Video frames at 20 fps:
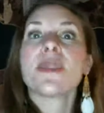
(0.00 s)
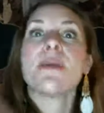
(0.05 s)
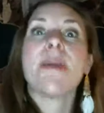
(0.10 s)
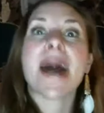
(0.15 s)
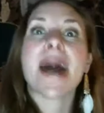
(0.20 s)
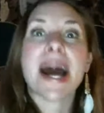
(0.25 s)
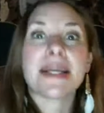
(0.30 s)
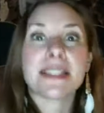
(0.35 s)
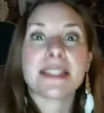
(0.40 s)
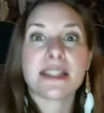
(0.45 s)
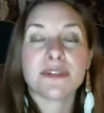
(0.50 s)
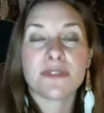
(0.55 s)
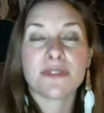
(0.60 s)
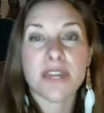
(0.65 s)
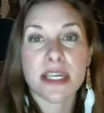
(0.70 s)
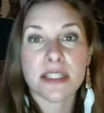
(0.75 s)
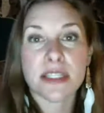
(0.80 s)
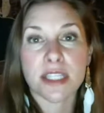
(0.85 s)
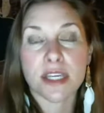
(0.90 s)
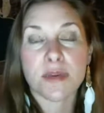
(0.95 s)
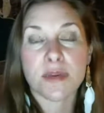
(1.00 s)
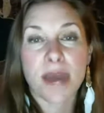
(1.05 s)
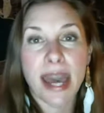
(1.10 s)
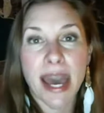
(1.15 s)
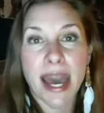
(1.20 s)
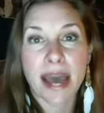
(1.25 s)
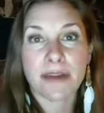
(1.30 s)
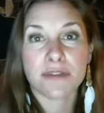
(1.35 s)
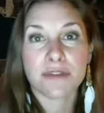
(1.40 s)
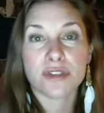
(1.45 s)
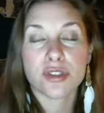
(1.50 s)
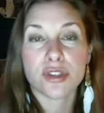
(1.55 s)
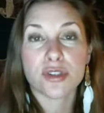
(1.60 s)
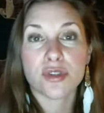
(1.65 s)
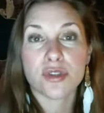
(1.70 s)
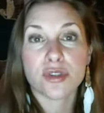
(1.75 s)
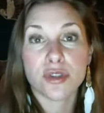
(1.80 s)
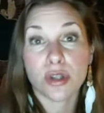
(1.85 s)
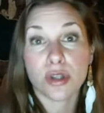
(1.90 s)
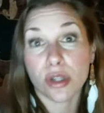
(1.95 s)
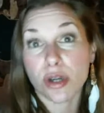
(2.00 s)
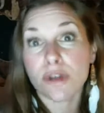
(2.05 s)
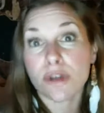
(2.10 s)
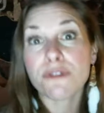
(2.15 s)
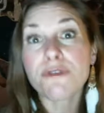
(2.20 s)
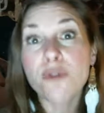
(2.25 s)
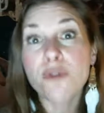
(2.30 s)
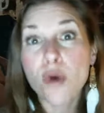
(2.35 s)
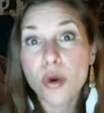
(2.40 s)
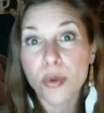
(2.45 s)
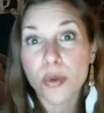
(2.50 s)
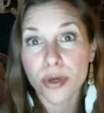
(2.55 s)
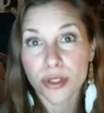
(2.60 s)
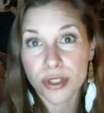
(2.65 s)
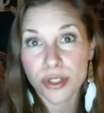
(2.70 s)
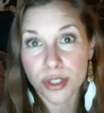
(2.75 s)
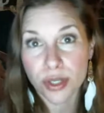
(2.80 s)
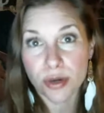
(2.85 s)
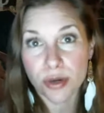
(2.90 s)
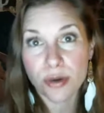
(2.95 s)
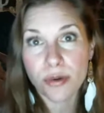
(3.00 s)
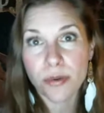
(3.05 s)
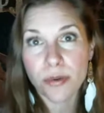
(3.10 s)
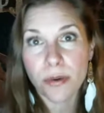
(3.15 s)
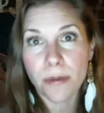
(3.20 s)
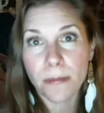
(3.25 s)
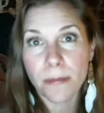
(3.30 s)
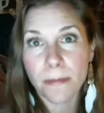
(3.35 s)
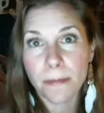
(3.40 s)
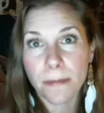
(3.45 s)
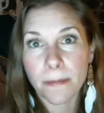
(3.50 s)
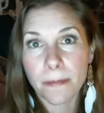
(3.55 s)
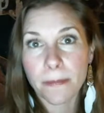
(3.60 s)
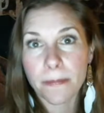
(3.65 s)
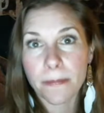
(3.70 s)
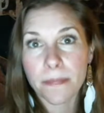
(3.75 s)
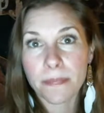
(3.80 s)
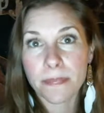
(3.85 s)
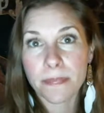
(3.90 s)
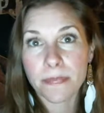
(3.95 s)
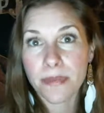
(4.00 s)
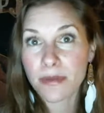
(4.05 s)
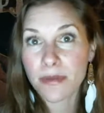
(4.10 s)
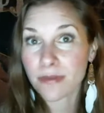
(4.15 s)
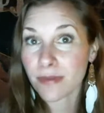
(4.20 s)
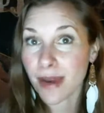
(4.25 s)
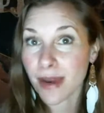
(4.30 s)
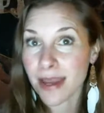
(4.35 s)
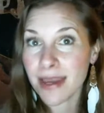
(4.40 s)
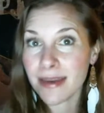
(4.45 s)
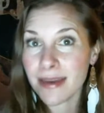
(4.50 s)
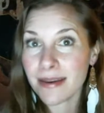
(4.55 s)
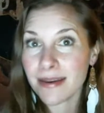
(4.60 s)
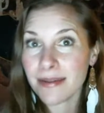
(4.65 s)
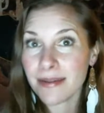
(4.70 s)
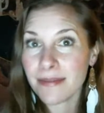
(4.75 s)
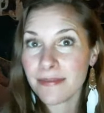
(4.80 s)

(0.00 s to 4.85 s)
the positive things that you have to look forward to, right?